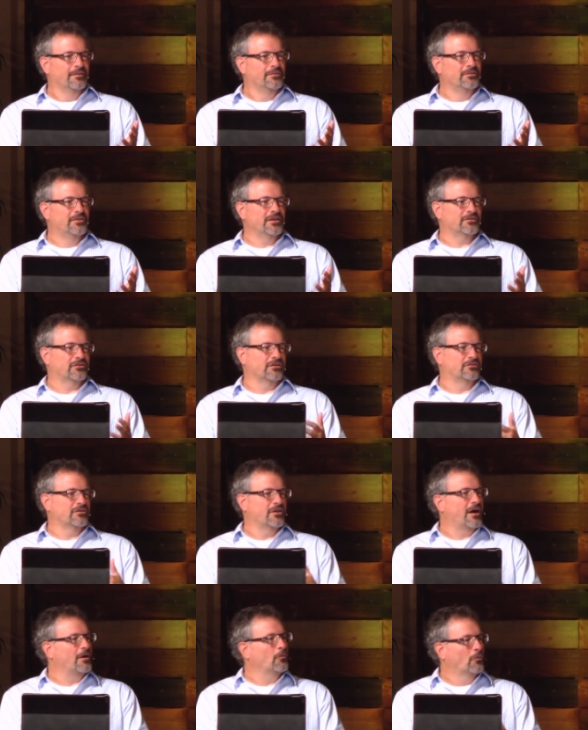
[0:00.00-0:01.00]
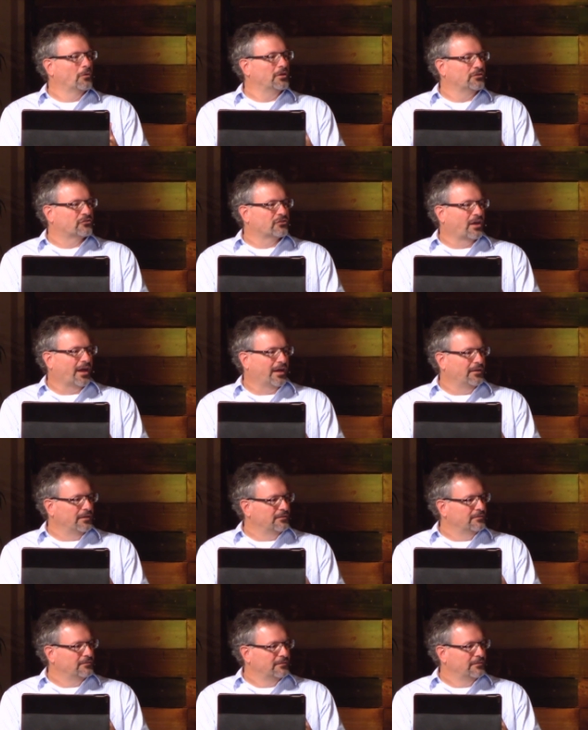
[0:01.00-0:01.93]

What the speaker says: one-sided.